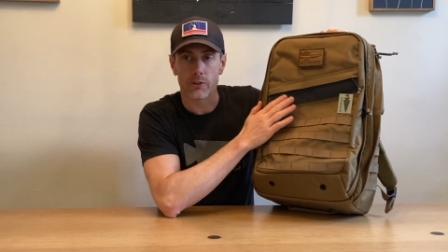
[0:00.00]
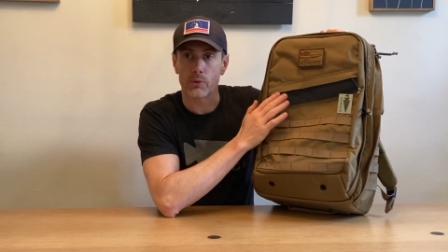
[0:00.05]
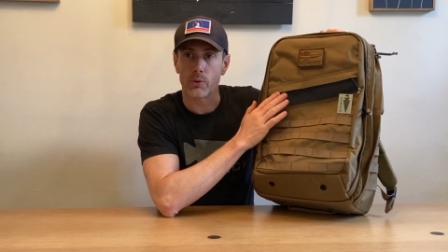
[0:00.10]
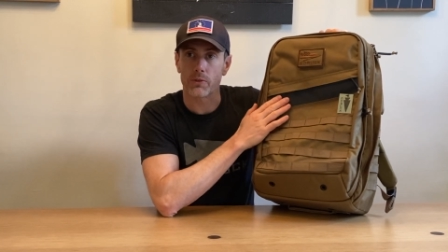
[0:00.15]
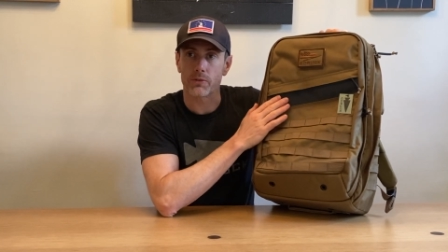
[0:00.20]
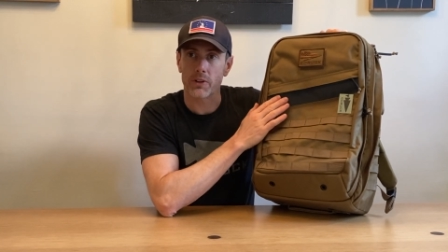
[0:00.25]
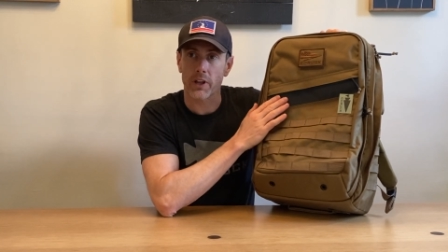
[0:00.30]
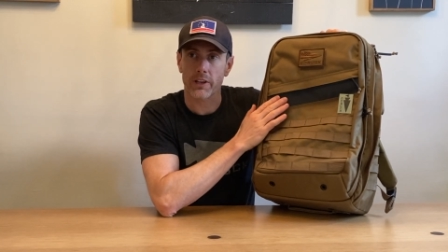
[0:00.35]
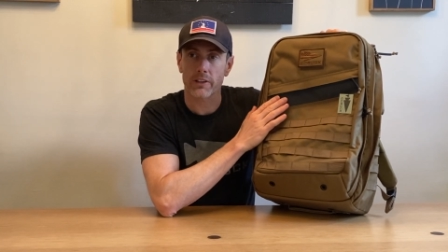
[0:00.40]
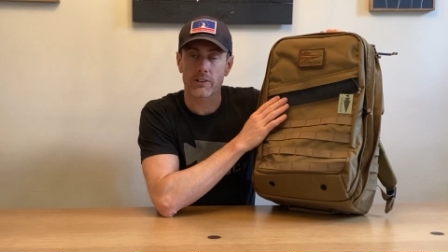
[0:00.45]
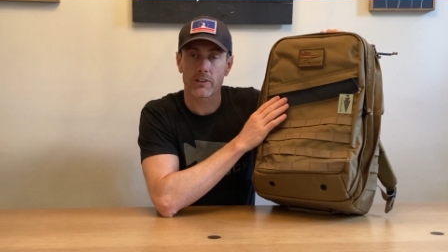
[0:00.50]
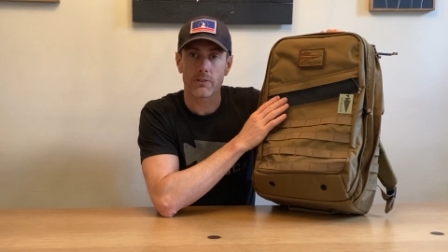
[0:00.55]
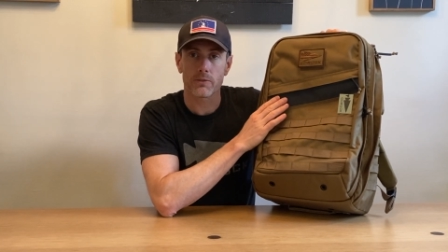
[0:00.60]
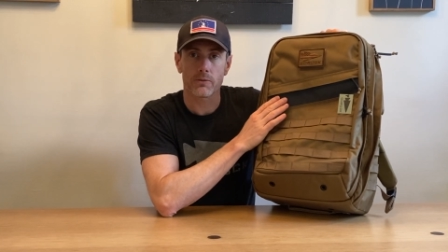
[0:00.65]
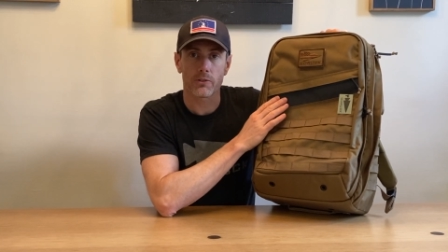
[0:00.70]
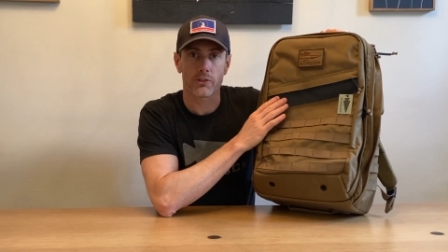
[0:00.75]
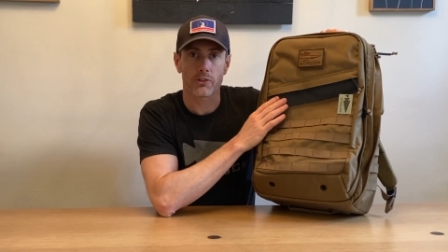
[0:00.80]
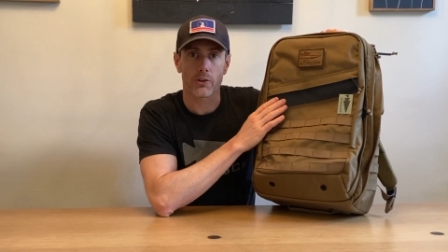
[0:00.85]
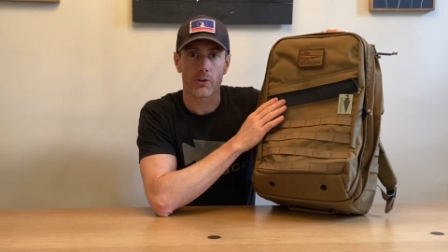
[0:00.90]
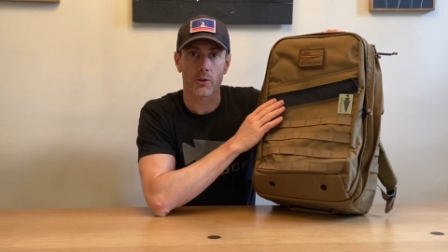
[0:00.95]
reflective,
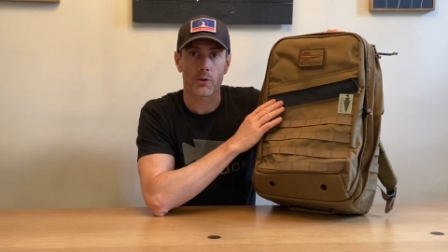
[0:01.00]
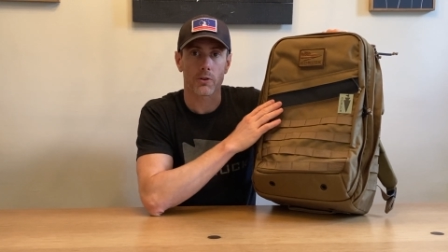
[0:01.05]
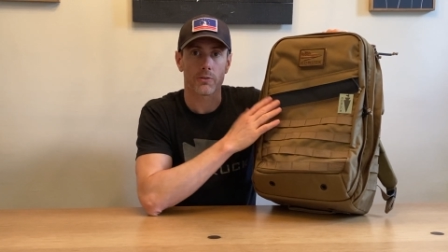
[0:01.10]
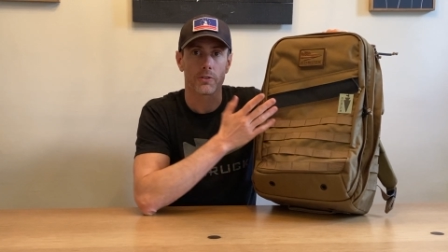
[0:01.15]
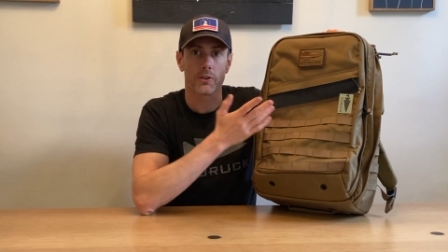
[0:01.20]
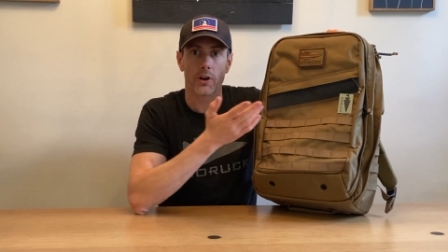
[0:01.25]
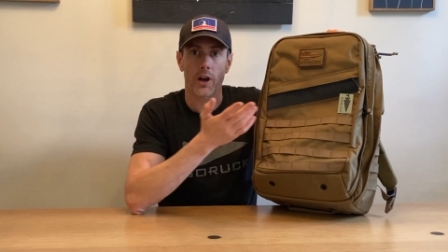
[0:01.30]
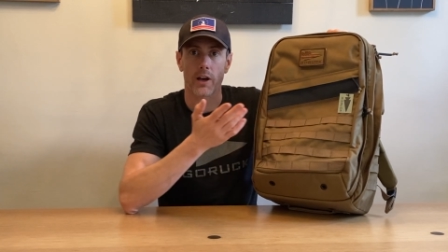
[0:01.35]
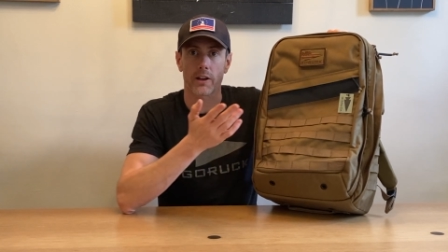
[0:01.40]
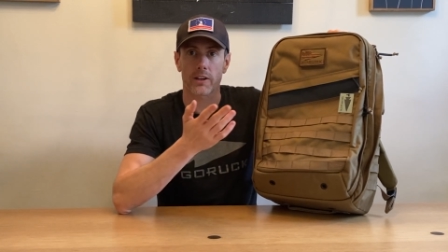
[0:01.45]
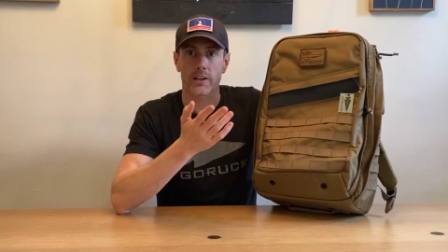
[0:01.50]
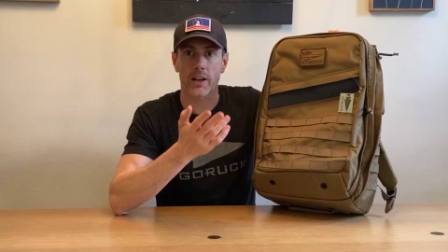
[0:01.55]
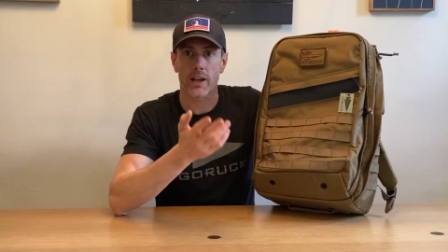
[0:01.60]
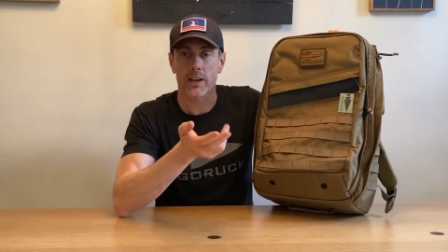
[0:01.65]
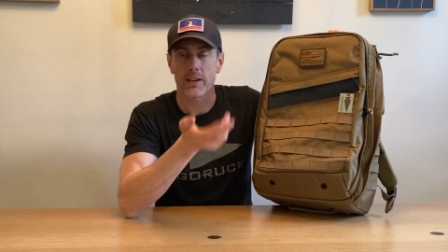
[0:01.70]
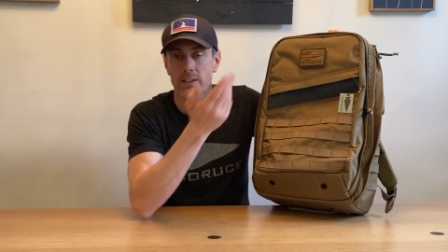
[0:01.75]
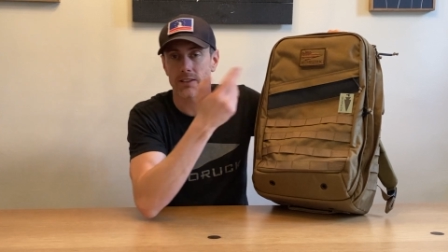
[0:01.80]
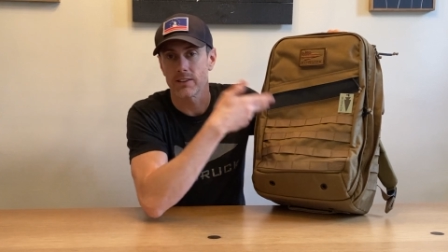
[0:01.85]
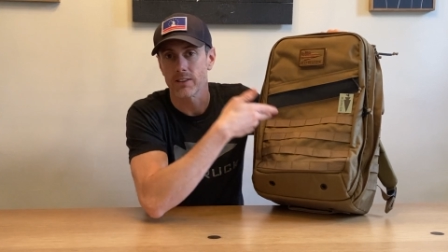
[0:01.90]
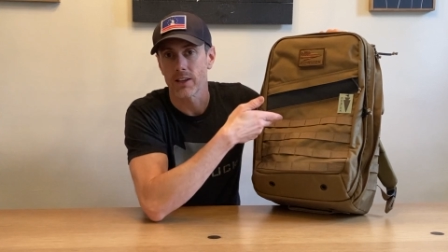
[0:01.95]
so if you're out at
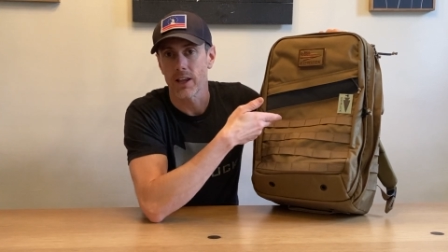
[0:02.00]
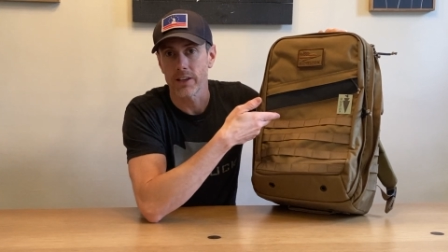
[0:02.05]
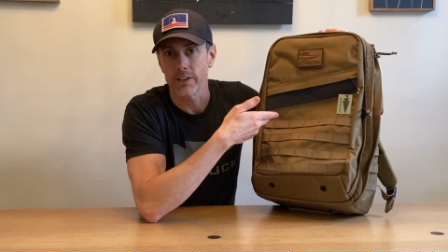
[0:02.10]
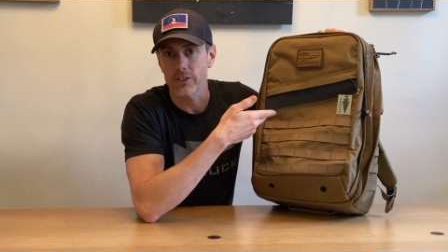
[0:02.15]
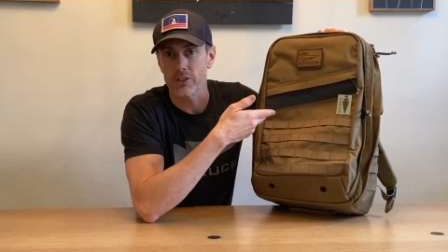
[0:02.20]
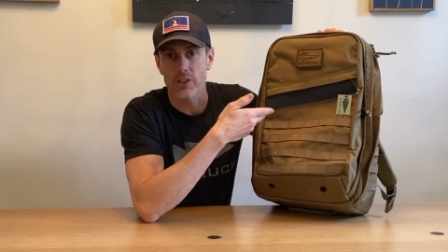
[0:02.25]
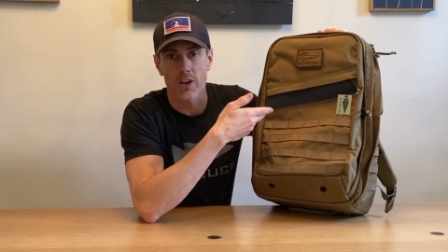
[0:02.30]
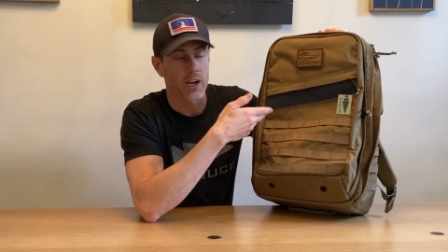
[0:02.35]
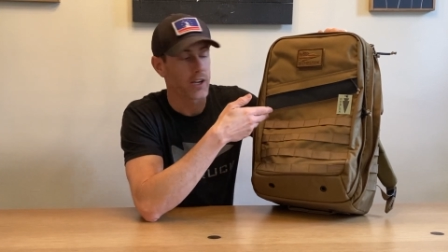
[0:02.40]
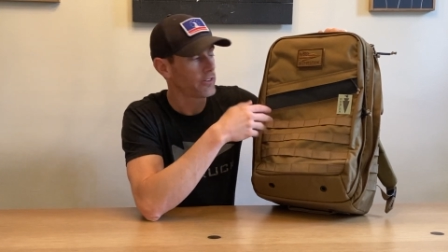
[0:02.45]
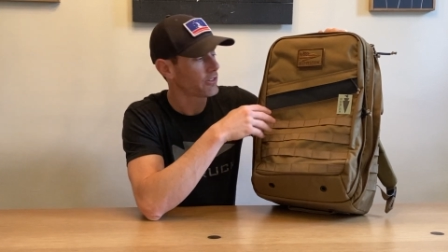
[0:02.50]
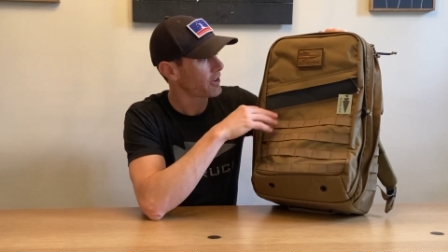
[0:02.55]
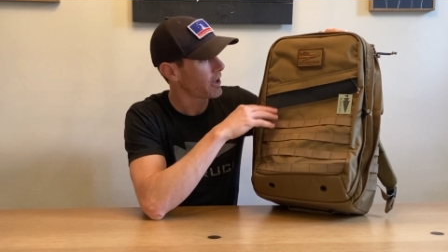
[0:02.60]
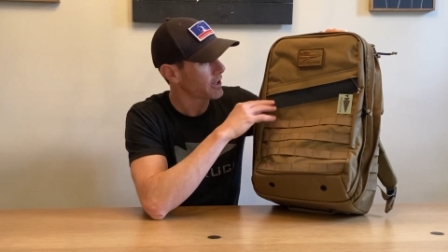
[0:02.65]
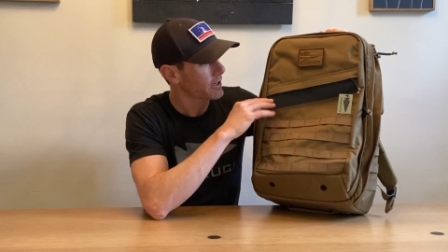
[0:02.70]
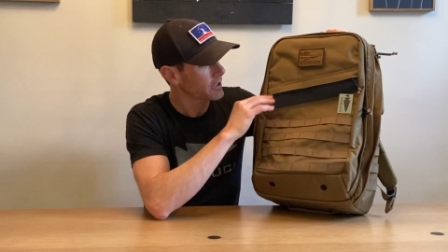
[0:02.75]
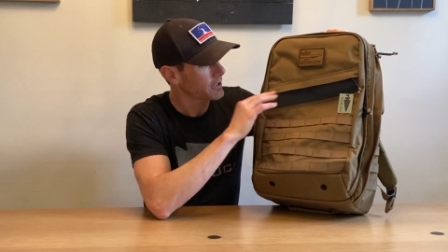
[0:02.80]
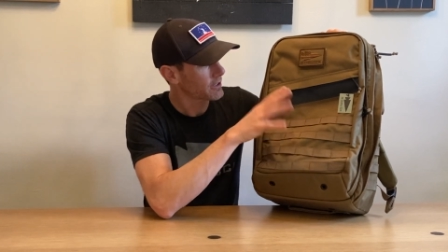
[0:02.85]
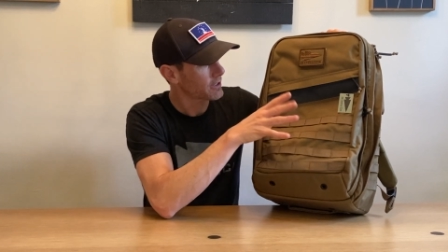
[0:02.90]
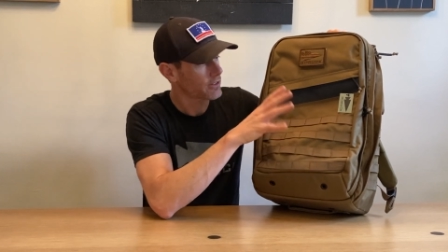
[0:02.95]
night and light shines
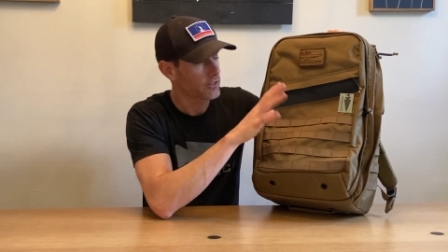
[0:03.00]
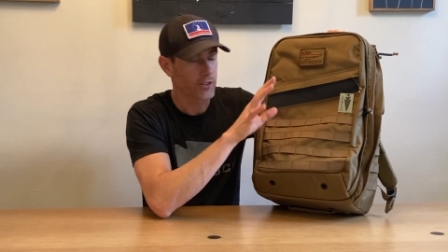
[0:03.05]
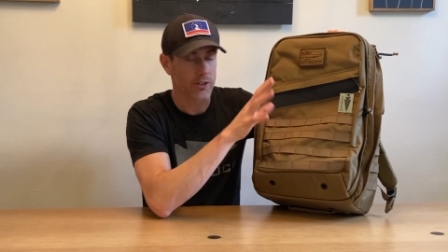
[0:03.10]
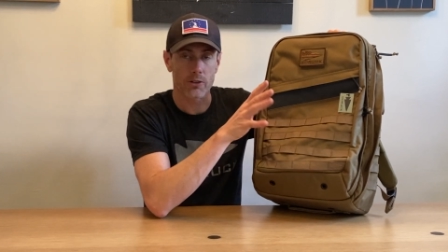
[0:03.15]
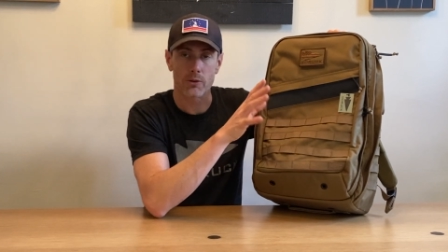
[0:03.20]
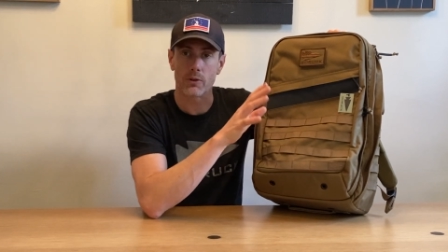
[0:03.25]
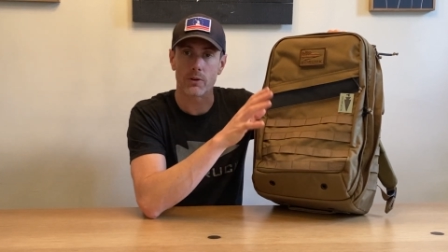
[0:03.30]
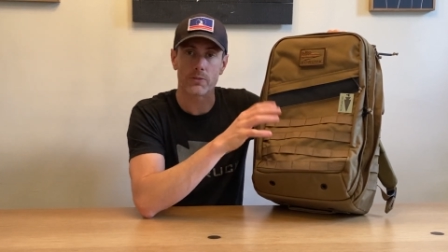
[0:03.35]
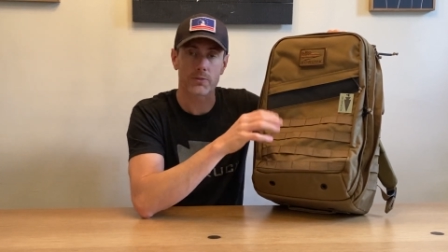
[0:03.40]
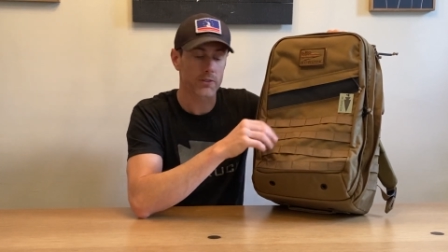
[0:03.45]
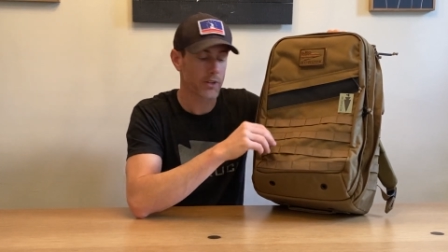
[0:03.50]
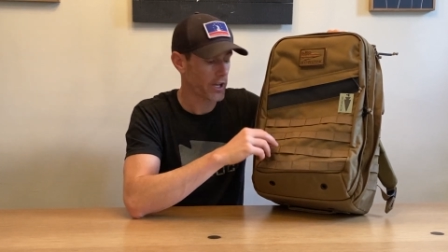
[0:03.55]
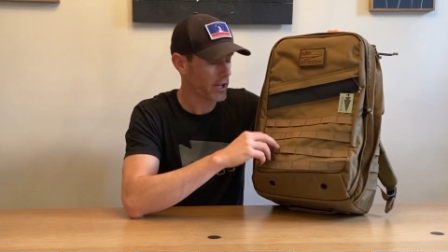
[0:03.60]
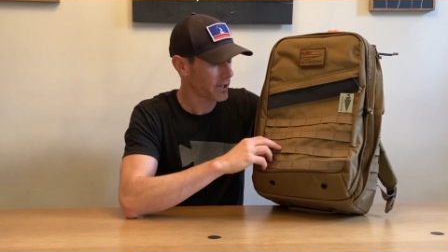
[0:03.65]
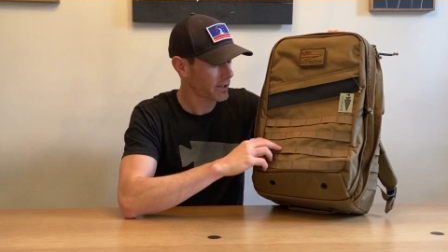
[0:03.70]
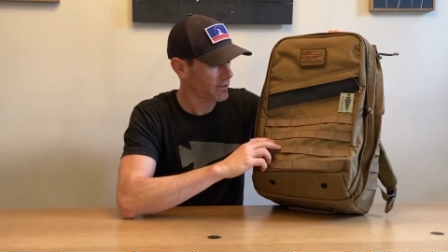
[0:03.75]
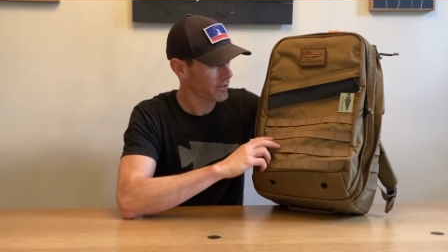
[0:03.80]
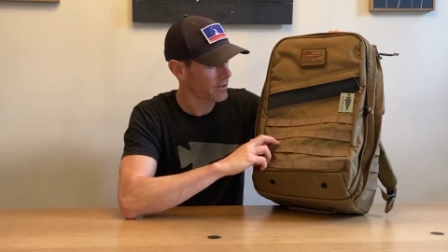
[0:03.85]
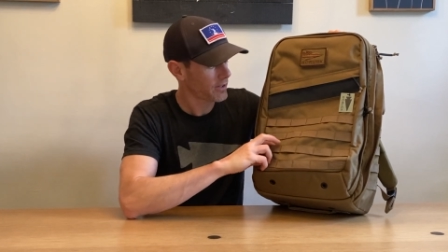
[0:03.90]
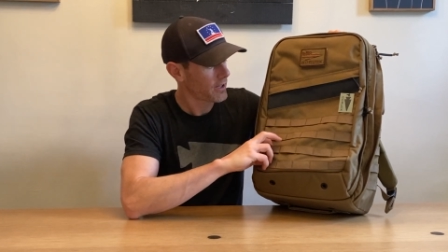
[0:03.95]
on it, it's going to
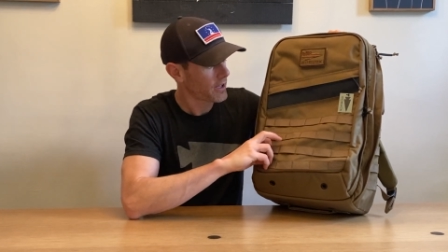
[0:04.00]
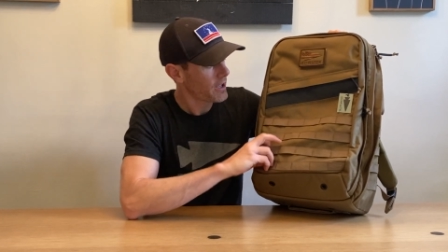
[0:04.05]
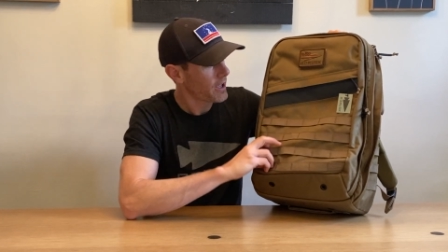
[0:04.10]
reflect.